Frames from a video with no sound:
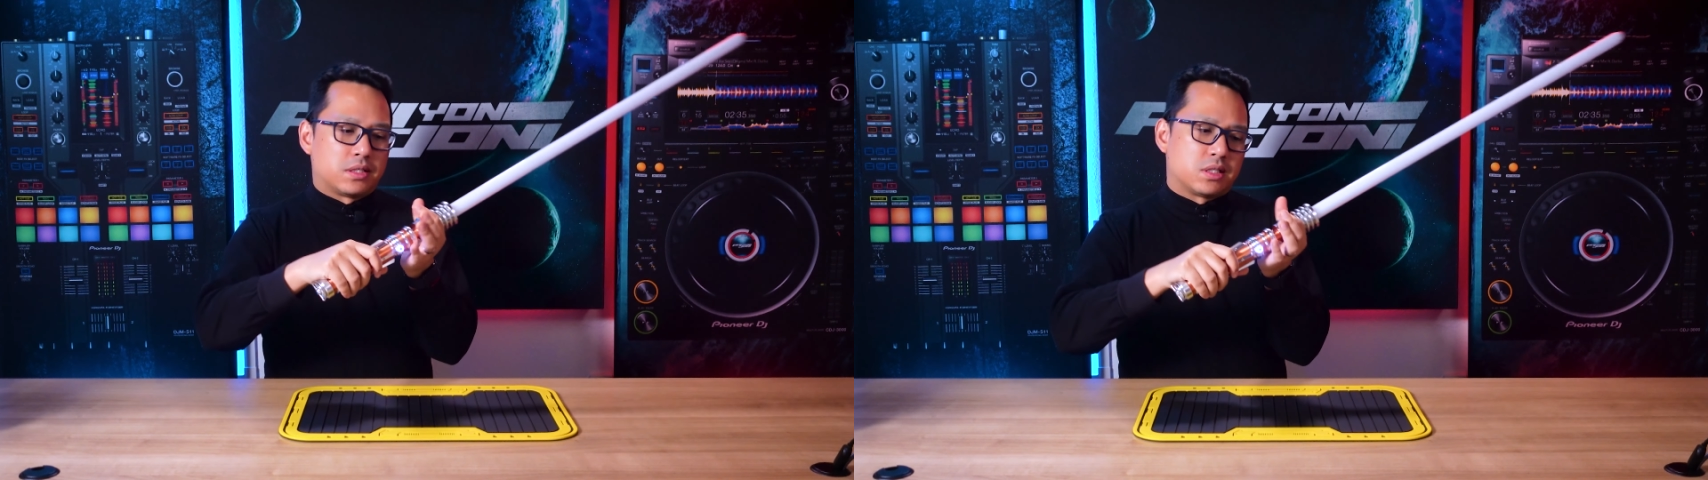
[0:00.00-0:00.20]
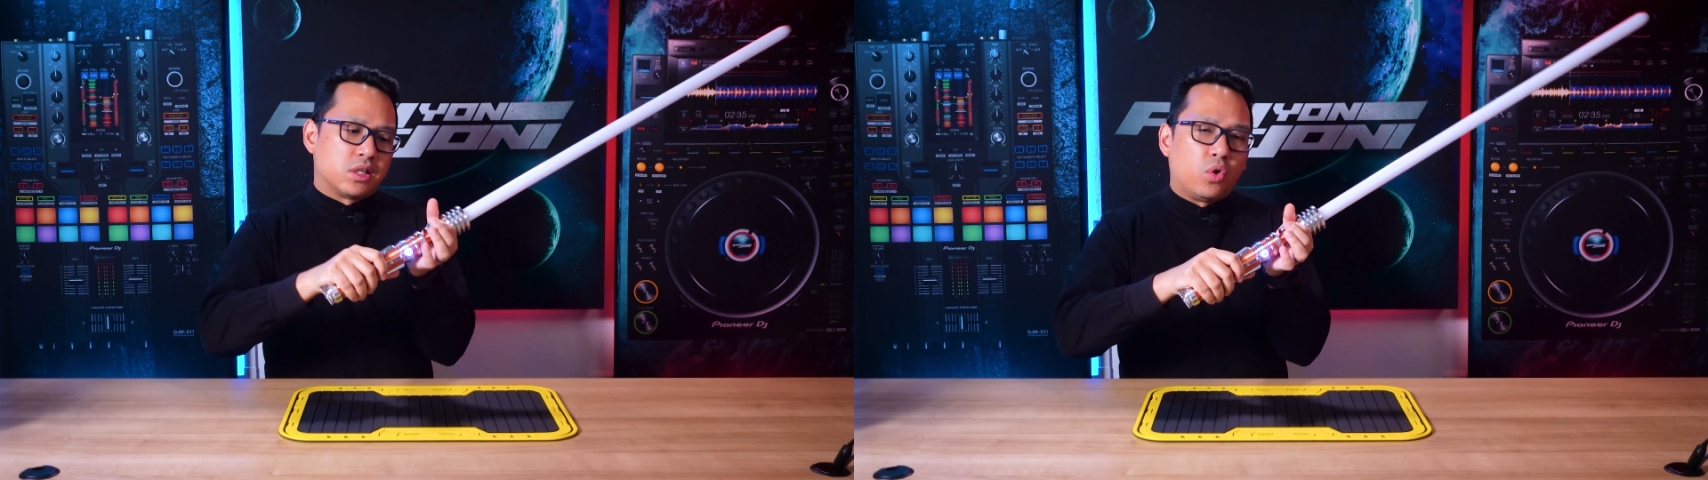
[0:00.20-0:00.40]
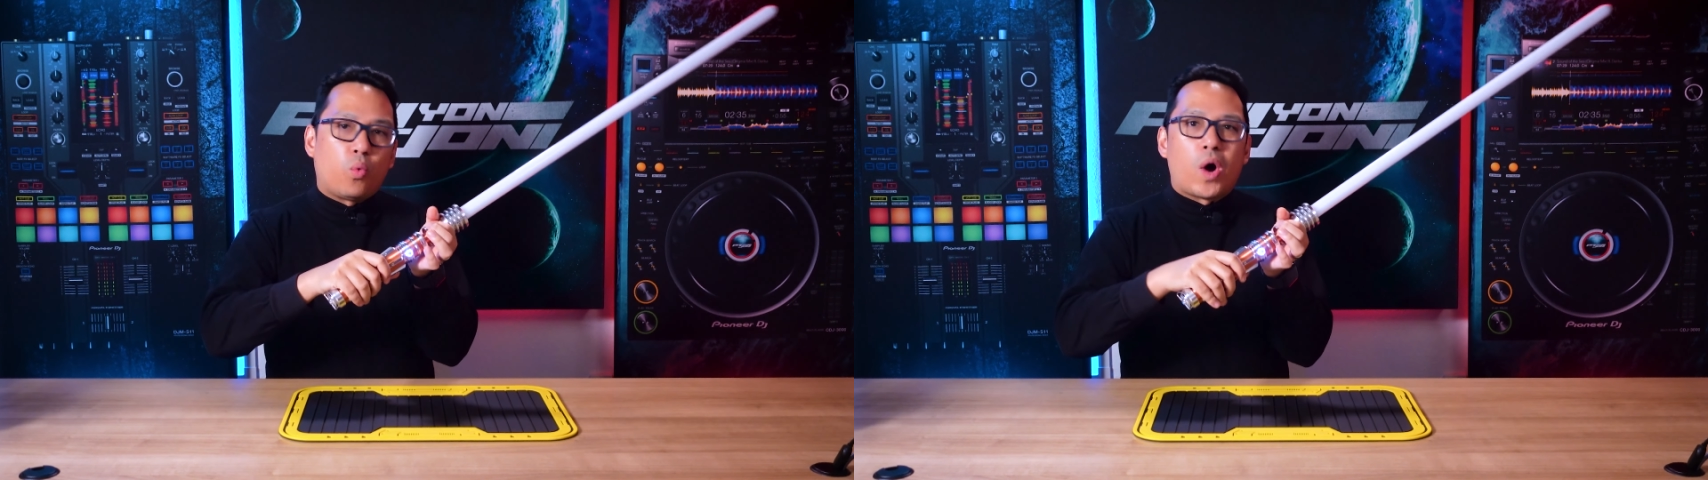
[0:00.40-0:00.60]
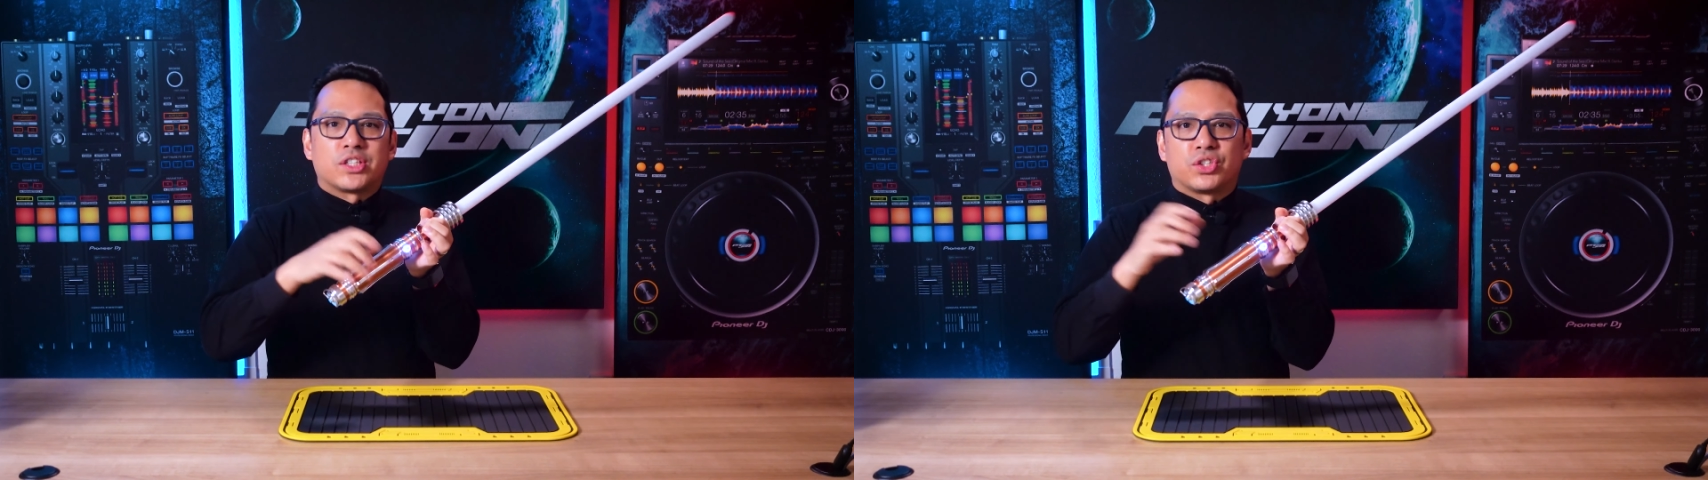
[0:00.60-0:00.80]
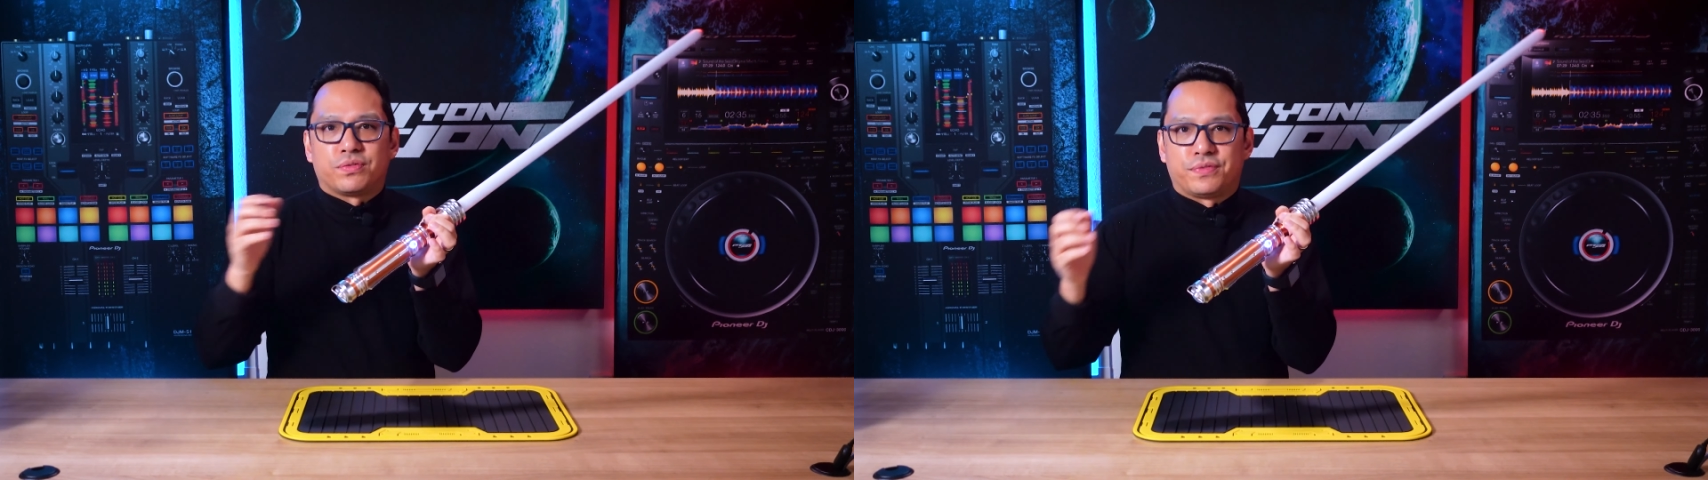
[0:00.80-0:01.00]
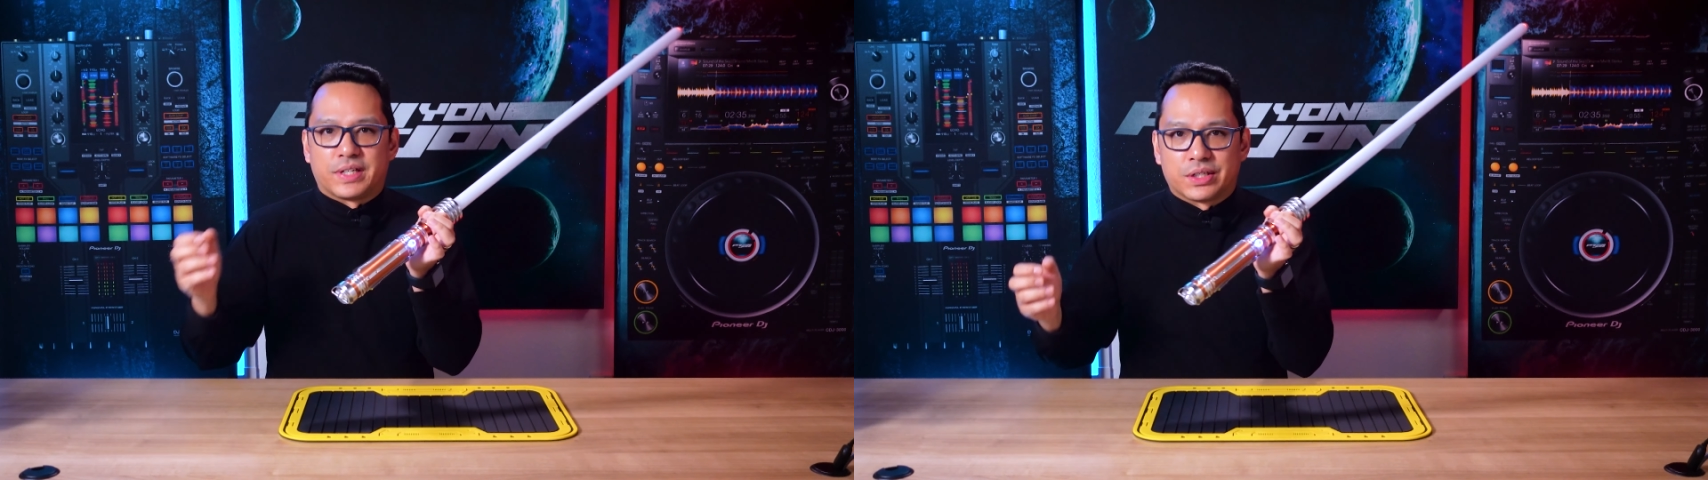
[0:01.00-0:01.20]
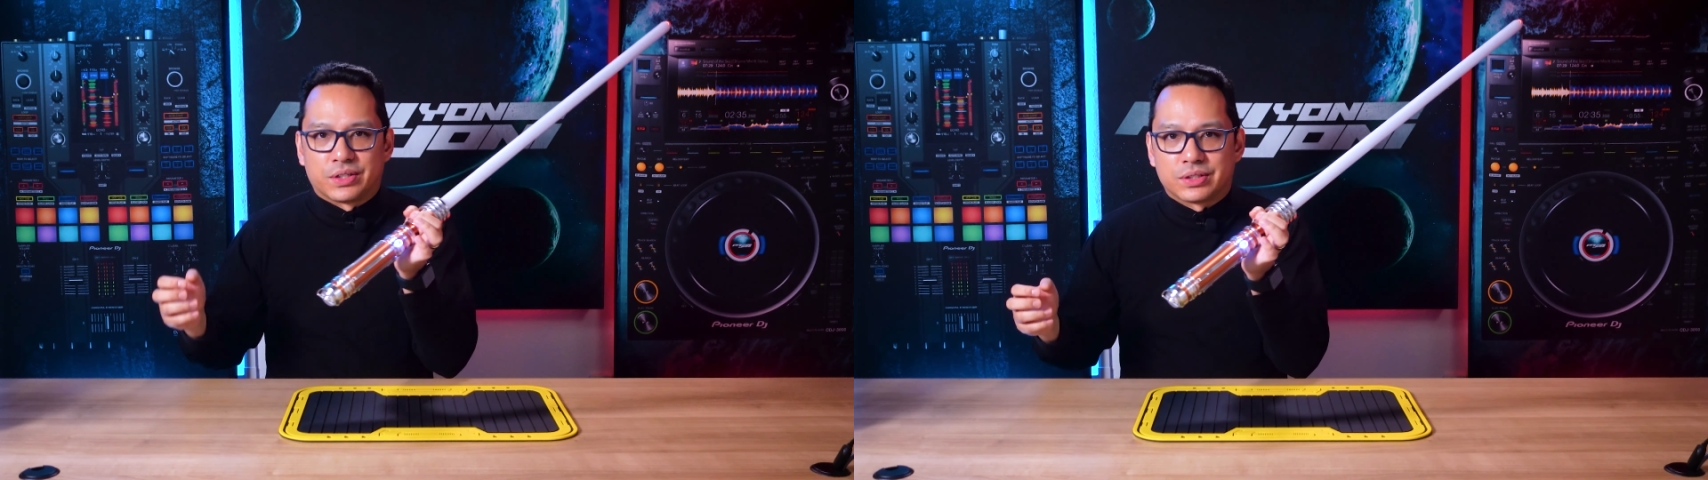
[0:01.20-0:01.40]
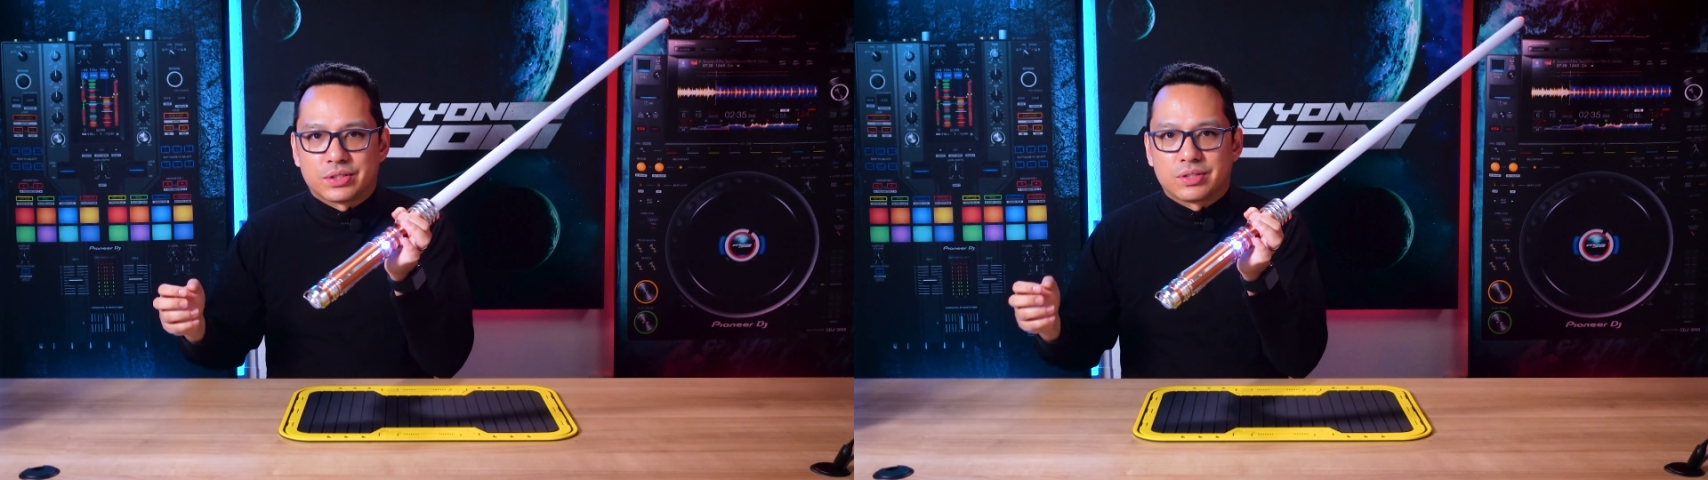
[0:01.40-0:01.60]
still watch your
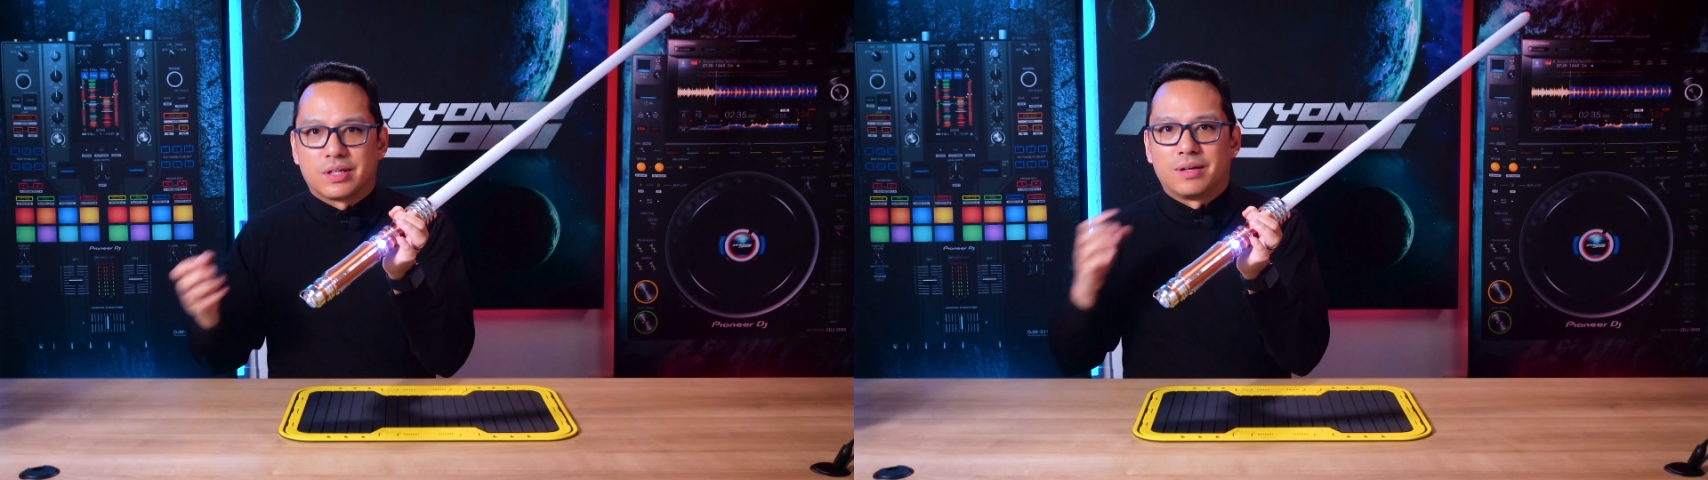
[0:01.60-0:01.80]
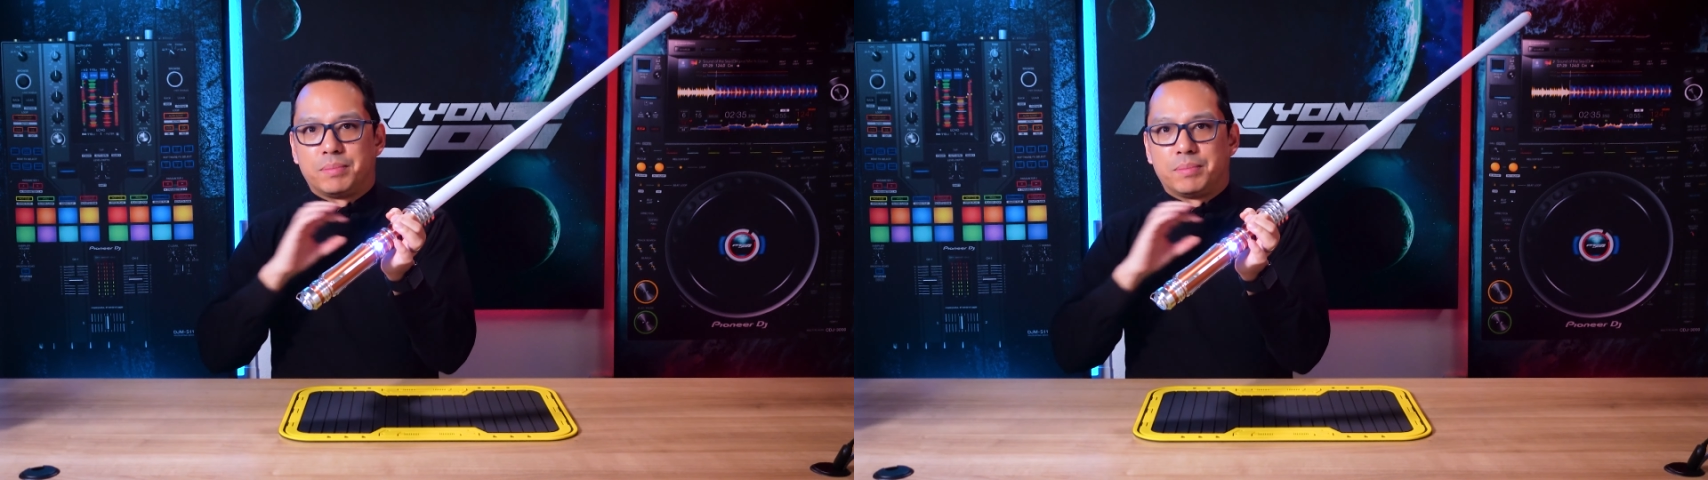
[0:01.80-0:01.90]
fingers